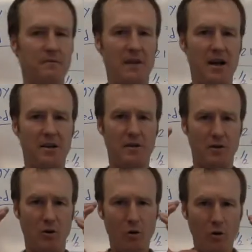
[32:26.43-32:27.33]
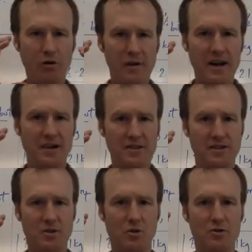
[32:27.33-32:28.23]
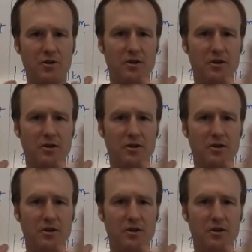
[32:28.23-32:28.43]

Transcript: That whole thing I just told you,